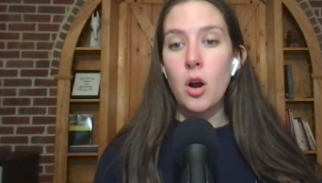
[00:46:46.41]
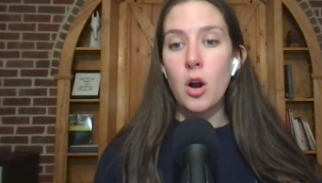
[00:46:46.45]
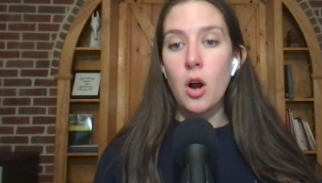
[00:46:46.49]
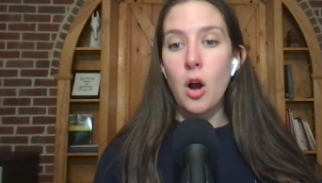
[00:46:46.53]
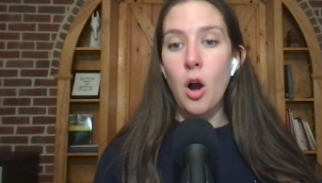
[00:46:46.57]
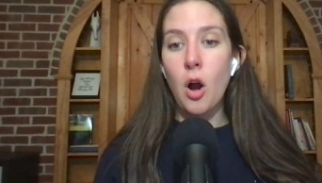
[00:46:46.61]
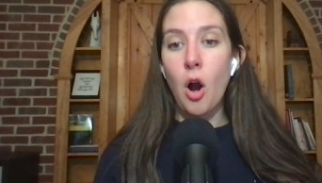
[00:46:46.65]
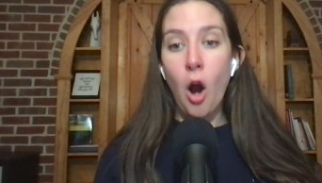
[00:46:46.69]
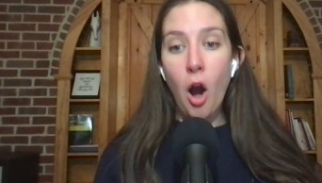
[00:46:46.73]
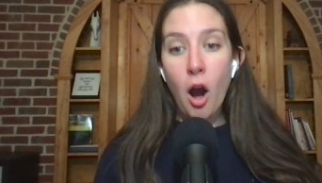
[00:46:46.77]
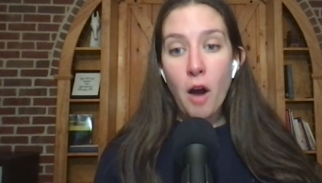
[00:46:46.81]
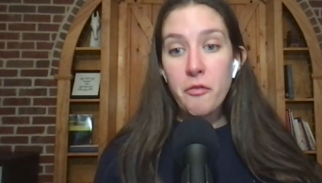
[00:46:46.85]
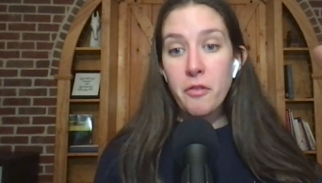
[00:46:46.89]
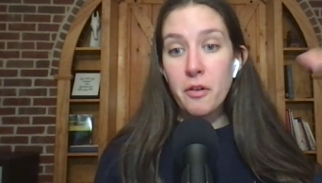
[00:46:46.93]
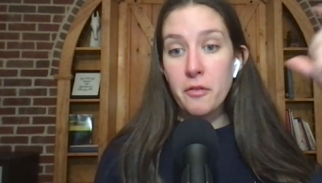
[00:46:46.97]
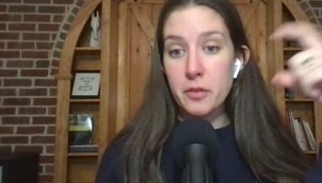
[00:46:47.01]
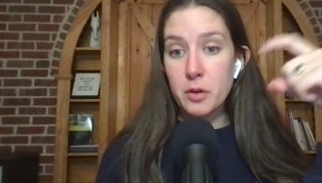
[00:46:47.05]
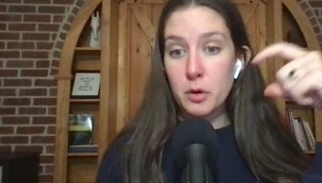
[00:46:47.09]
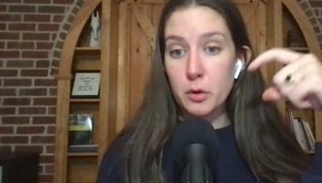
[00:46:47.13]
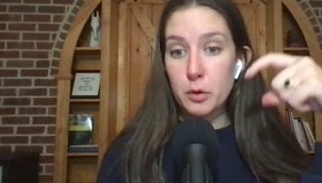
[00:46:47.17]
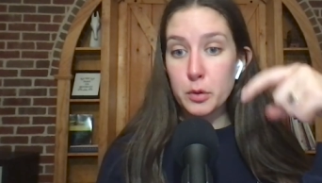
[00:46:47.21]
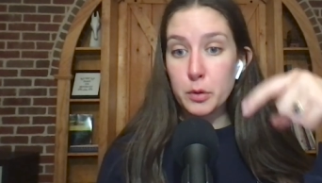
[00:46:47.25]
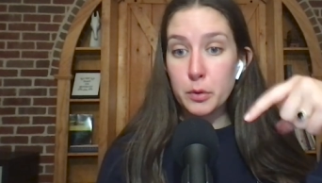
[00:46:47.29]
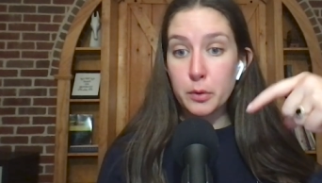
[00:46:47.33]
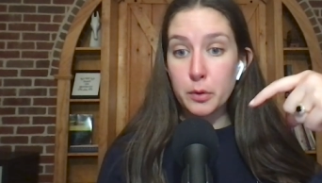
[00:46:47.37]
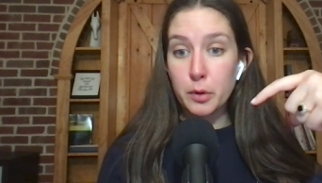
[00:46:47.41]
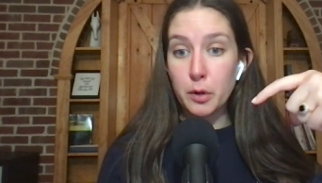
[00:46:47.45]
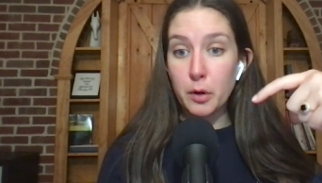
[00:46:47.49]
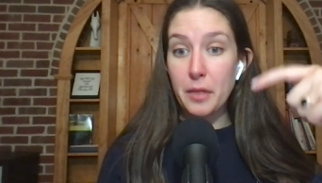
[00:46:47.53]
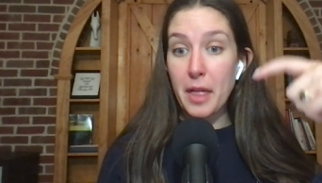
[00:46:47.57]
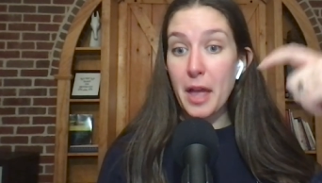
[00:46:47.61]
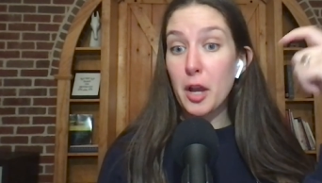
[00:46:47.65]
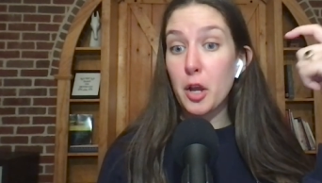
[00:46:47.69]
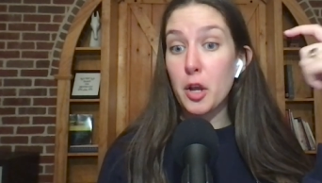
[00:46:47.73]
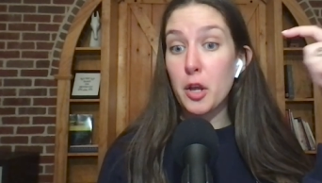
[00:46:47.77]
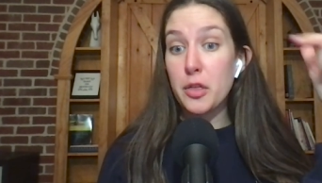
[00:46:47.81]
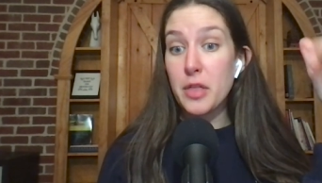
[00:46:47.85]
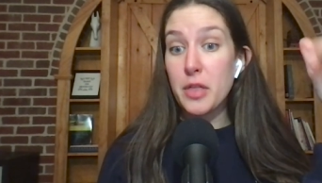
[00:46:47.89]
off of your doodle
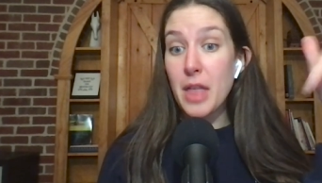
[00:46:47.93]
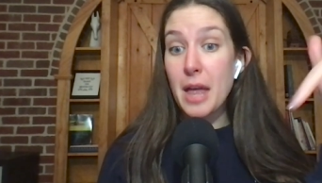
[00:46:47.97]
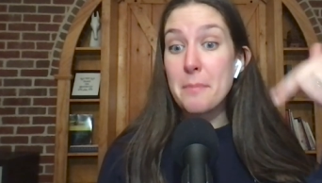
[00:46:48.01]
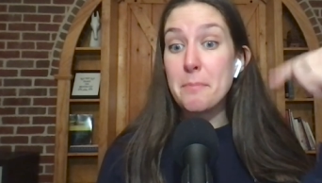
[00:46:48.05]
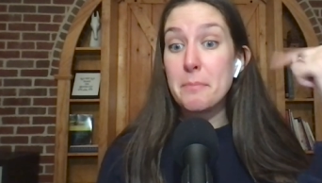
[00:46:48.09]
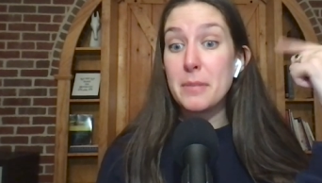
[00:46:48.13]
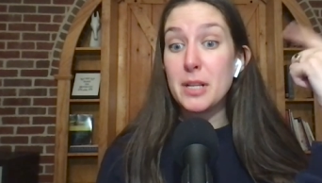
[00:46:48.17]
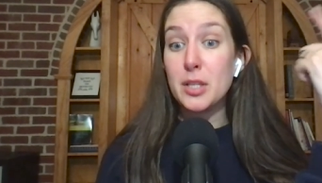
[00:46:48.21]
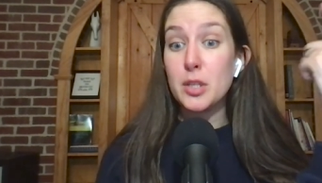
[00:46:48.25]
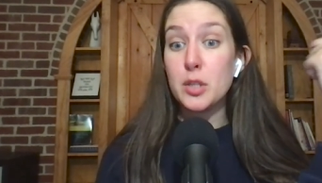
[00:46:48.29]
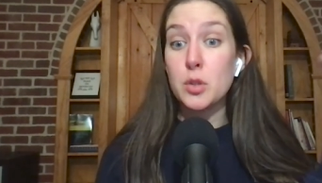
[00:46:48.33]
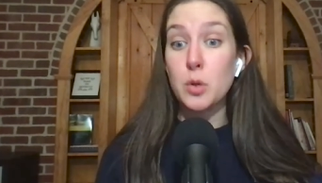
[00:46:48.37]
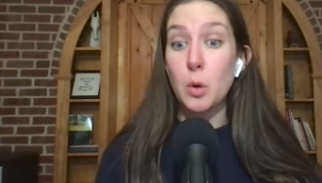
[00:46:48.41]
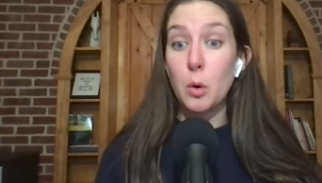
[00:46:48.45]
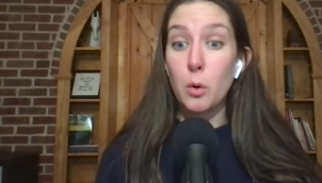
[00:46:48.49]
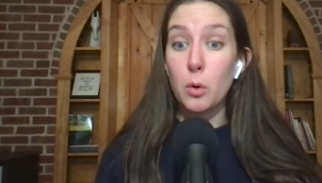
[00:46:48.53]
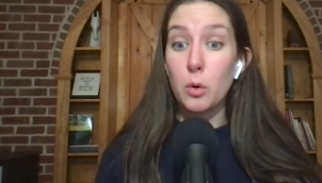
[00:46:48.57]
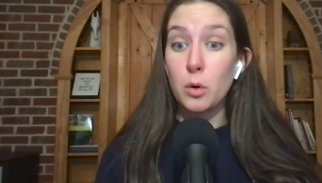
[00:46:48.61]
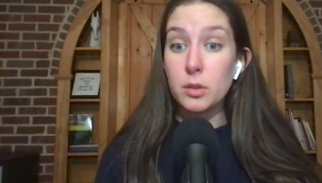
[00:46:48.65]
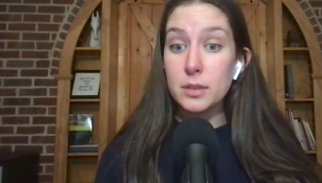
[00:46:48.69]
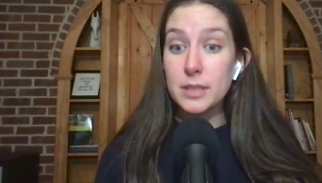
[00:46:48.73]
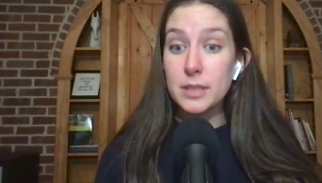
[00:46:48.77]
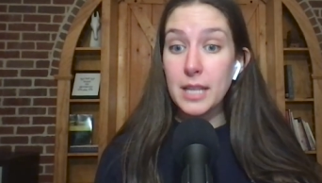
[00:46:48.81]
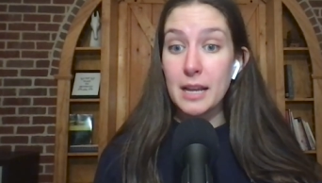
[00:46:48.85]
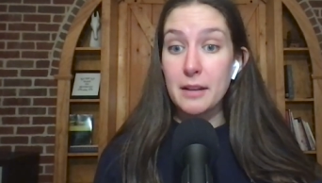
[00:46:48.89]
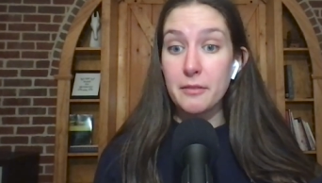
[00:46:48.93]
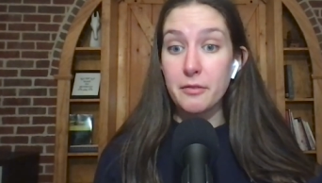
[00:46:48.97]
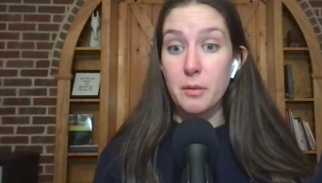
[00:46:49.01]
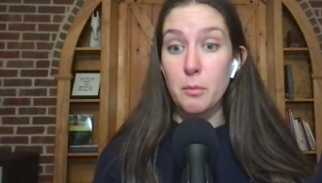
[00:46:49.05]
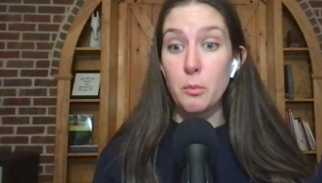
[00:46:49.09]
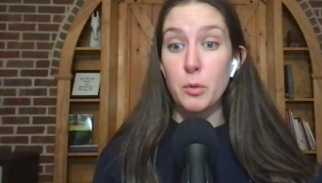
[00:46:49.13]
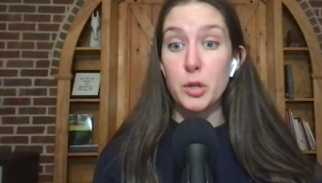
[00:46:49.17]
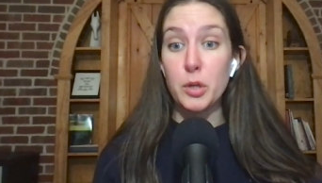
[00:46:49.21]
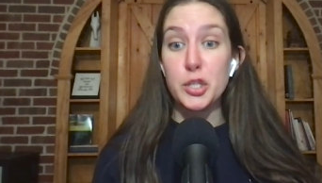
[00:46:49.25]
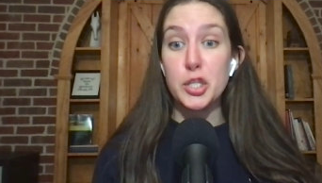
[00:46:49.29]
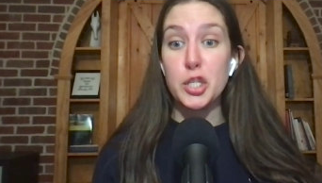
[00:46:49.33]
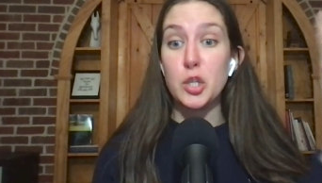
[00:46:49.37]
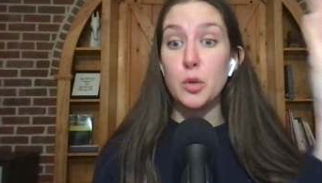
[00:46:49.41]
that could then be sold and from
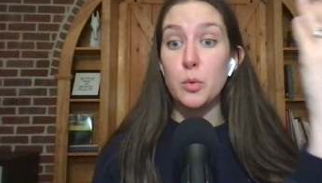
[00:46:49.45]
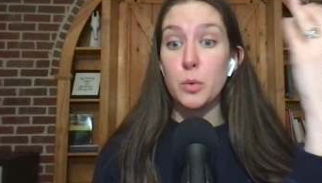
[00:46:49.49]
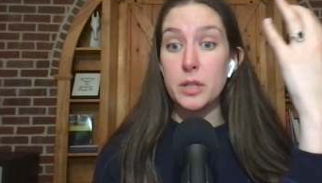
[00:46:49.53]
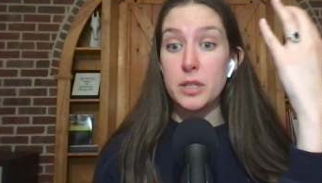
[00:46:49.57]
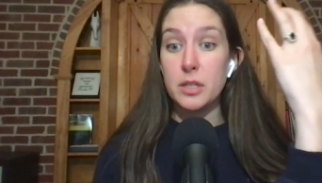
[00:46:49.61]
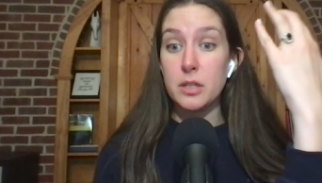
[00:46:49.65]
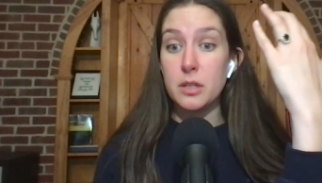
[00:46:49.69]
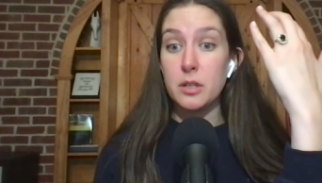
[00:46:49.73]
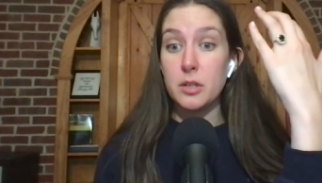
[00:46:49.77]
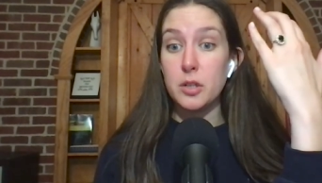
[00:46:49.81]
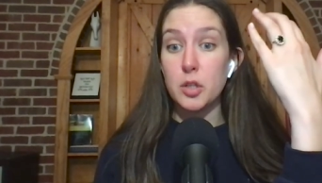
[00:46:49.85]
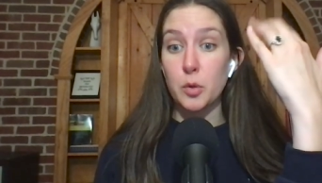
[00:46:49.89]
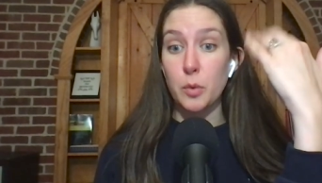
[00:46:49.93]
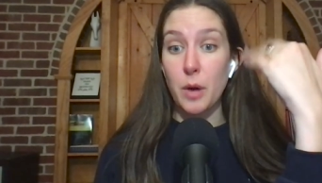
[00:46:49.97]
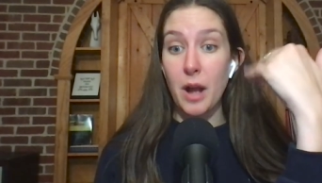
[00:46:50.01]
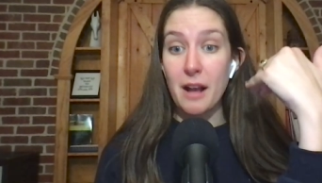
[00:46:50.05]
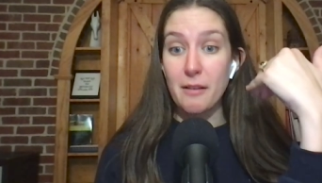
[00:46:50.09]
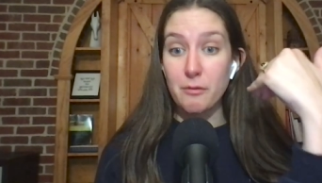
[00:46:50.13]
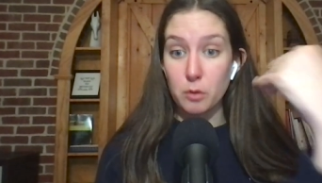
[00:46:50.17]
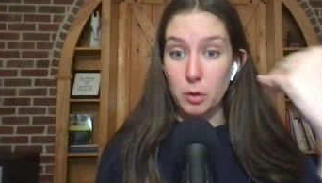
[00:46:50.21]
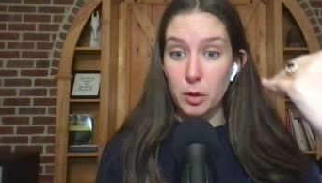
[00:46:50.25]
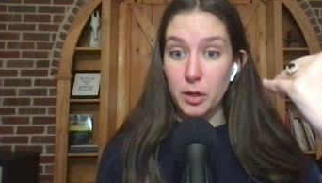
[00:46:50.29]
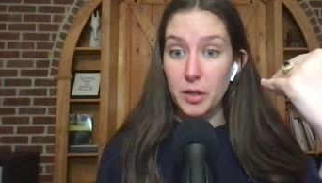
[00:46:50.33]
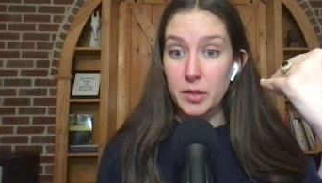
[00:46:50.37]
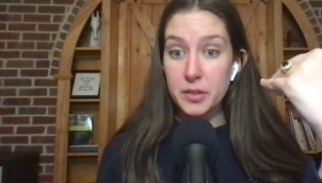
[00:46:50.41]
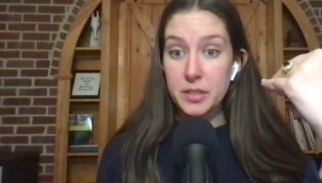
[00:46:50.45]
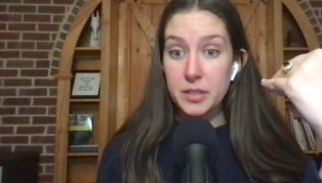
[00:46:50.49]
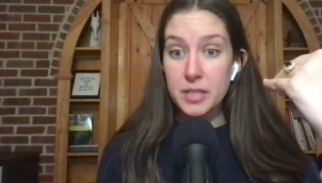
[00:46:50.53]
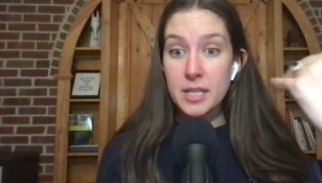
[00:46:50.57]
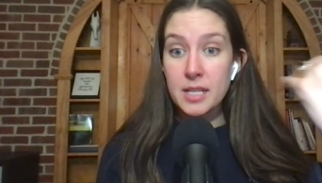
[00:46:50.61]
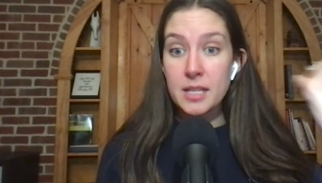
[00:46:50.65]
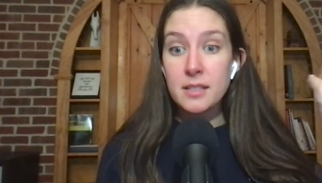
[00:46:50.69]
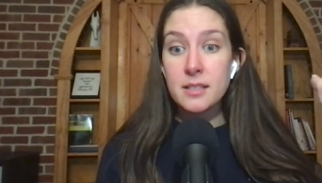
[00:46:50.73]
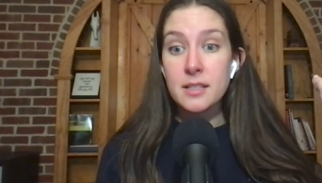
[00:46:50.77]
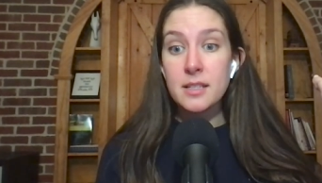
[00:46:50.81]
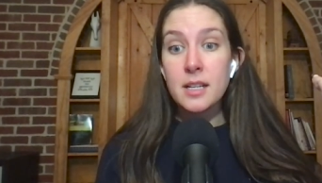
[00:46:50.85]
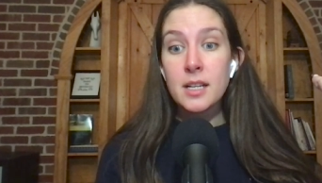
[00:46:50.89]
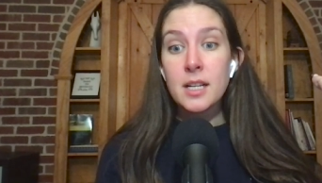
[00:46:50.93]
which you would derive
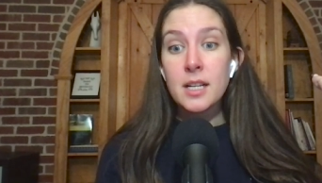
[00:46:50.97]
royalties